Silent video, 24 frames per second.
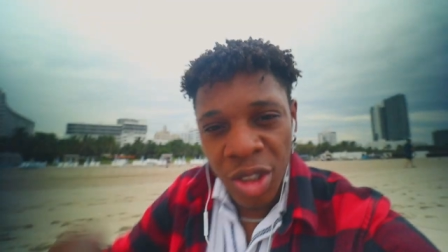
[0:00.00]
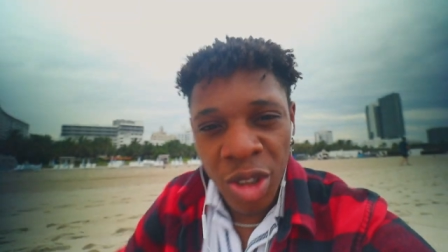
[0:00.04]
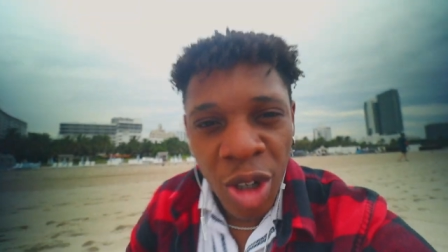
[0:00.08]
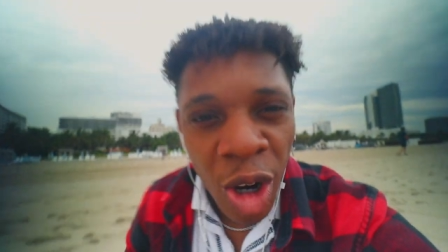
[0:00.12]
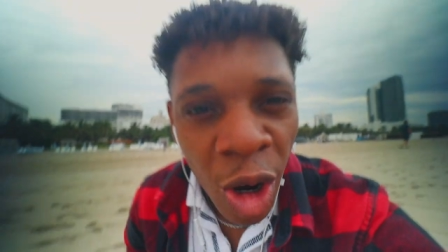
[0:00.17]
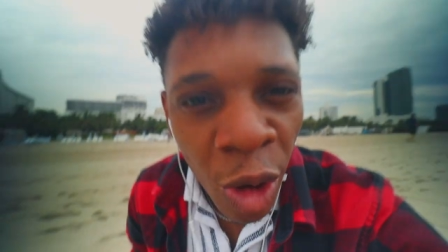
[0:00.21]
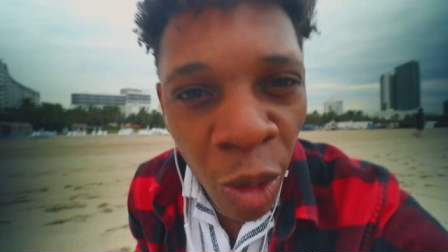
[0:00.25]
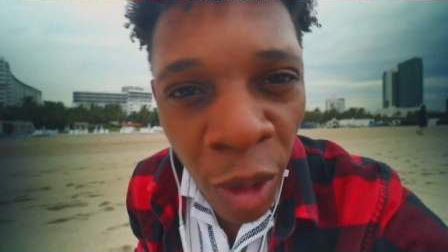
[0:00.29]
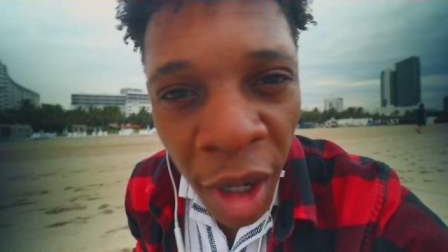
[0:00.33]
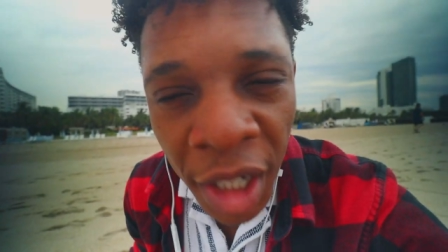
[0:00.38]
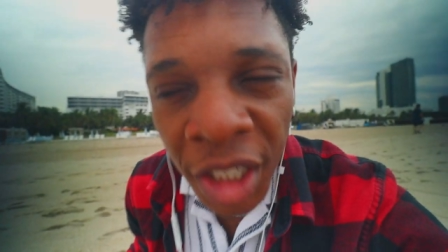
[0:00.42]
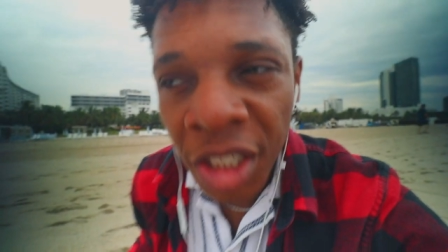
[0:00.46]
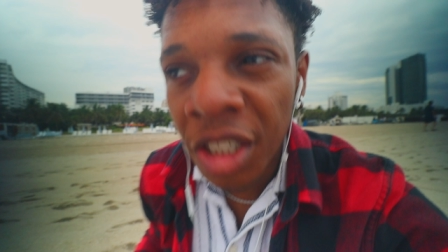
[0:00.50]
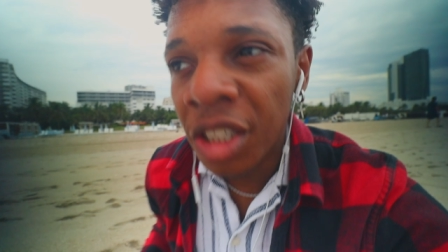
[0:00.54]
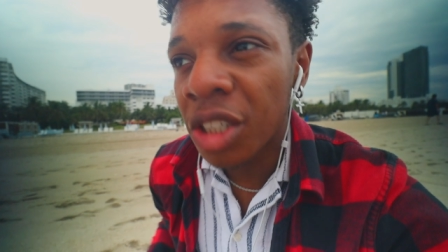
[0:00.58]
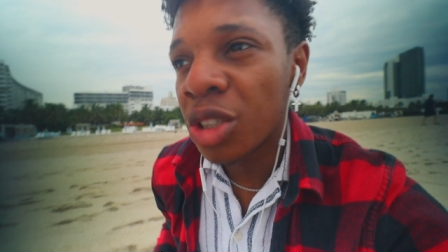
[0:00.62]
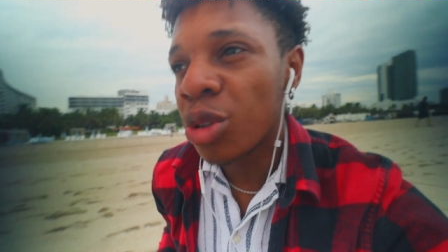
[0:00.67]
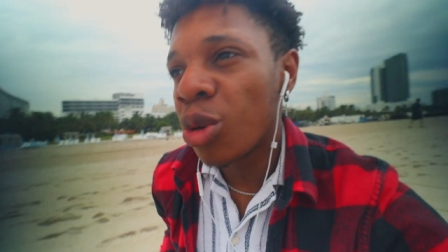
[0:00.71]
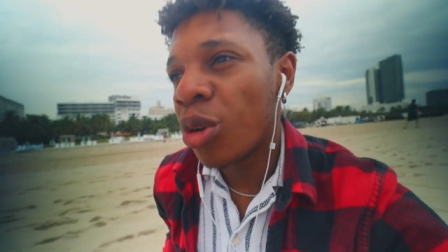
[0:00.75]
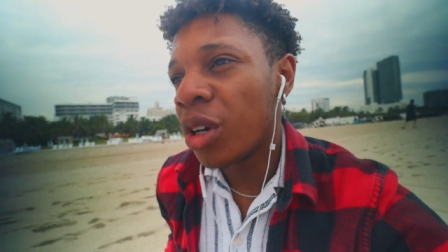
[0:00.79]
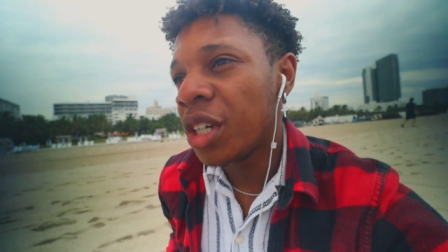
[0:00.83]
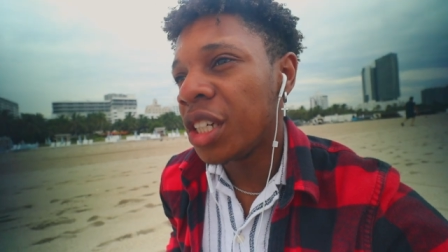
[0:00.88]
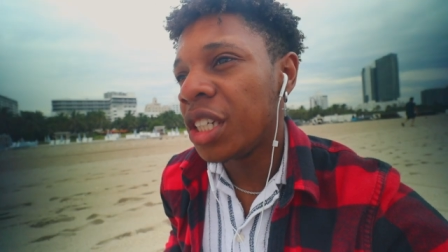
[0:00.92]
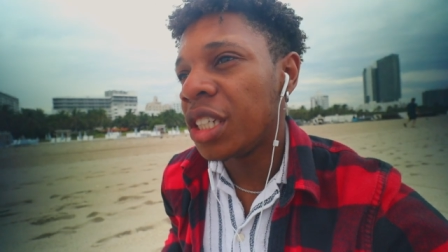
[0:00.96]
Don't waste your
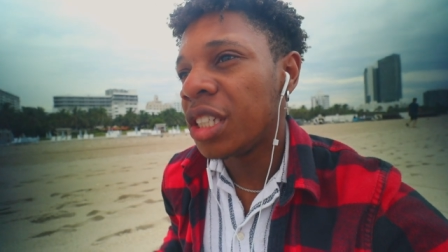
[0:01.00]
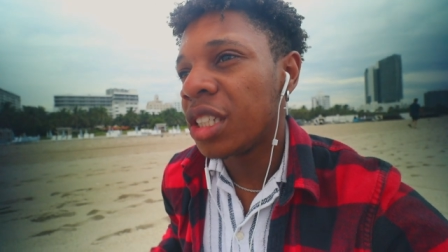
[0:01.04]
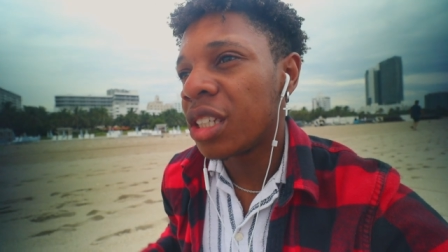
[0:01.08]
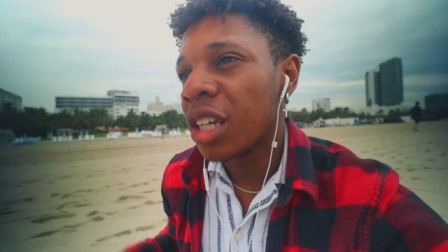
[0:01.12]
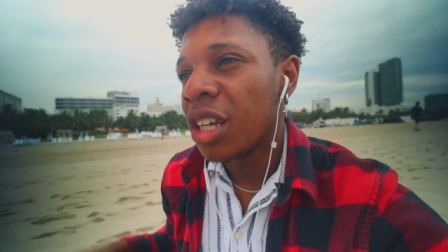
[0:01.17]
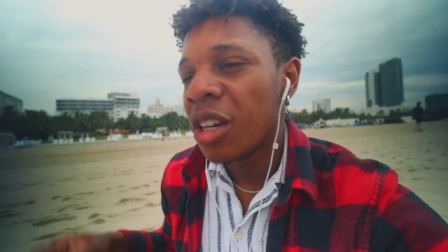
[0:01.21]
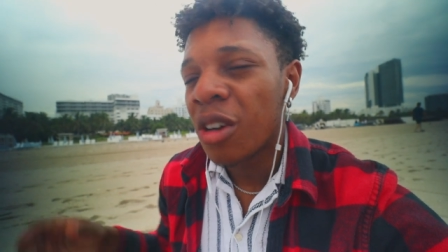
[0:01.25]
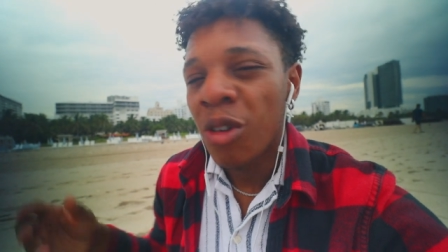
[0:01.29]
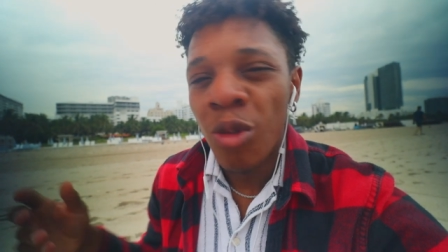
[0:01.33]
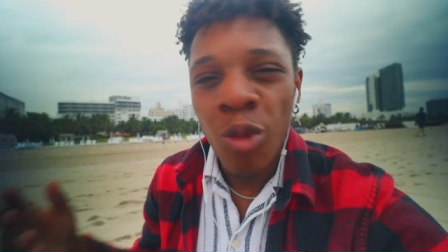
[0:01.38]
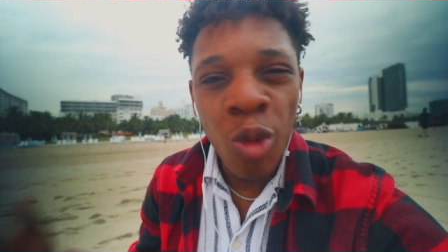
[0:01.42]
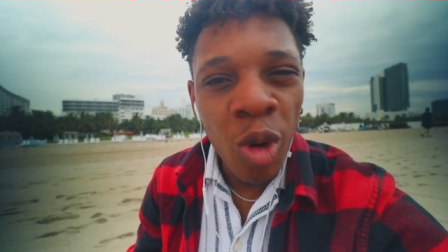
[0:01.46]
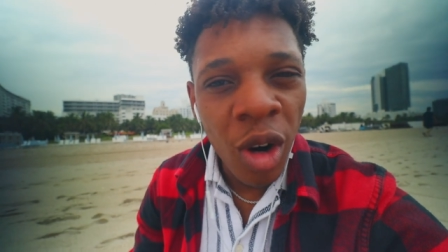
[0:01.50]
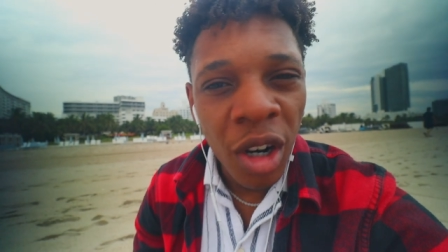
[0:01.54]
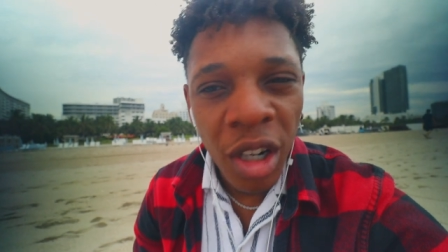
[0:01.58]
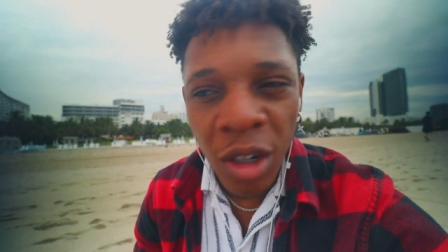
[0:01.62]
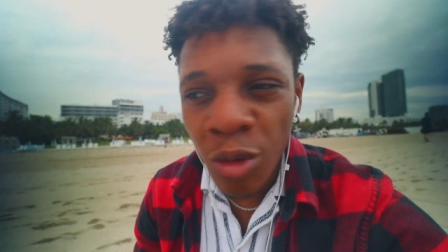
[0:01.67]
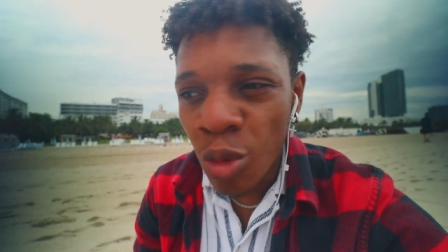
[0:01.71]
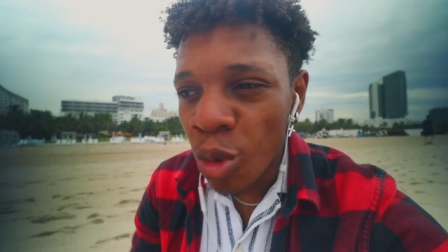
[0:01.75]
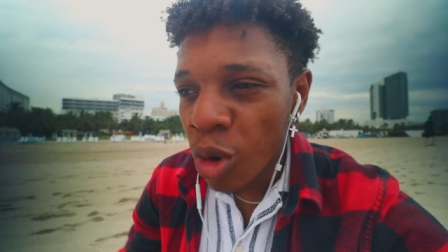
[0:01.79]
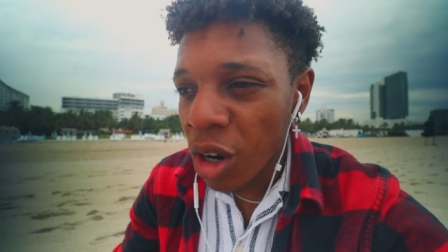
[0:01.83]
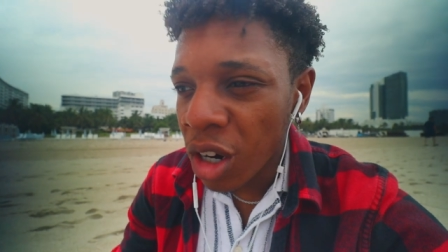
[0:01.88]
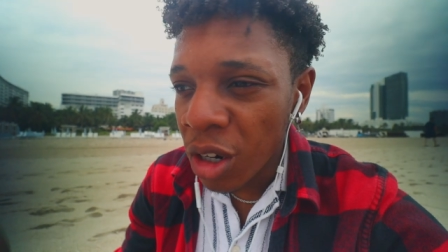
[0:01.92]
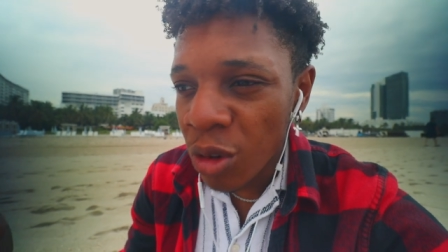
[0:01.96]
20s.
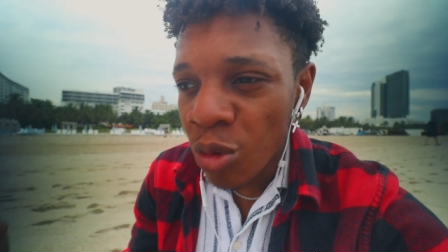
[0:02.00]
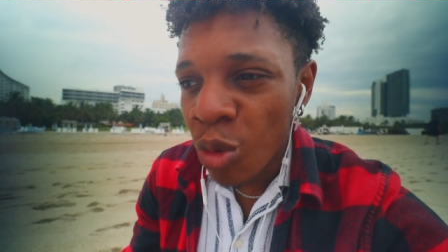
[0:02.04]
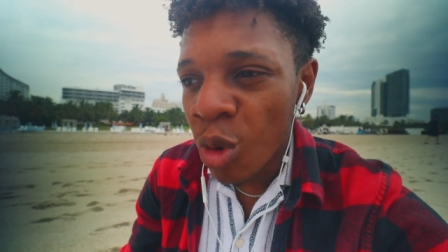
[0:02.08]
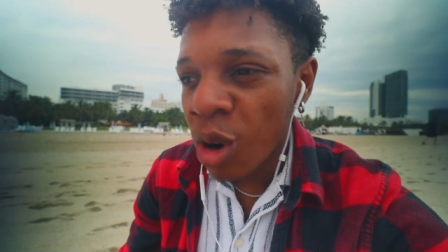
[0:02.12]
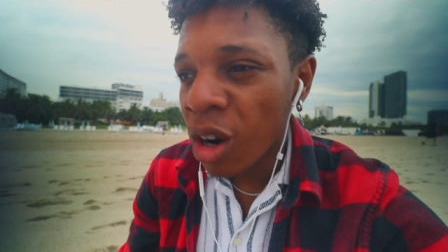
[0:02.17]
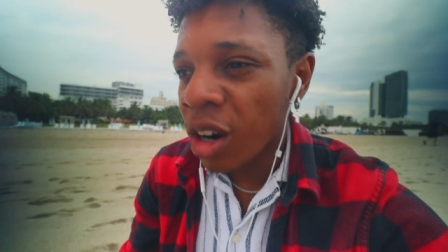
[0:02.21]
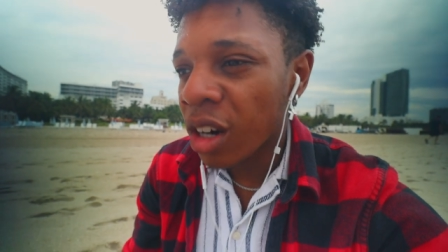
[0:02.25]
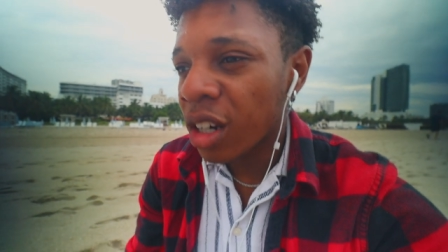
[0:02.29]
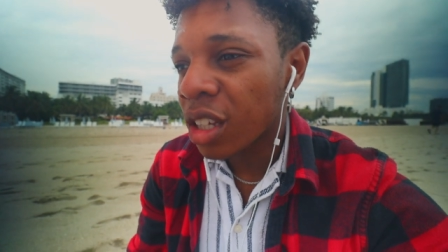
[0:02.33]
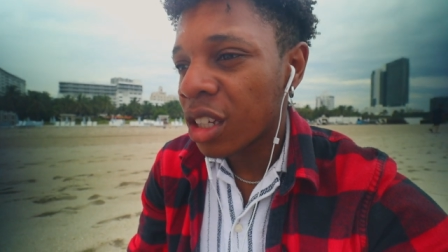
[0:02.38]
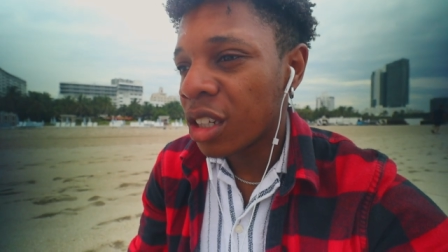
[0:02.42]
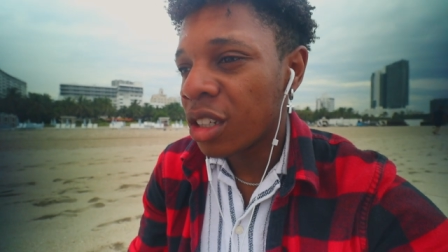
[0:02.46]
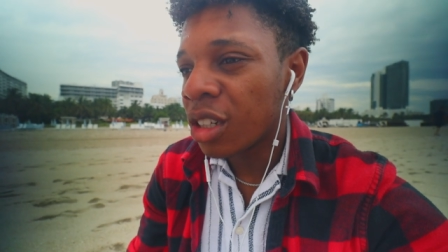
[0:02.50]
Work, work, work.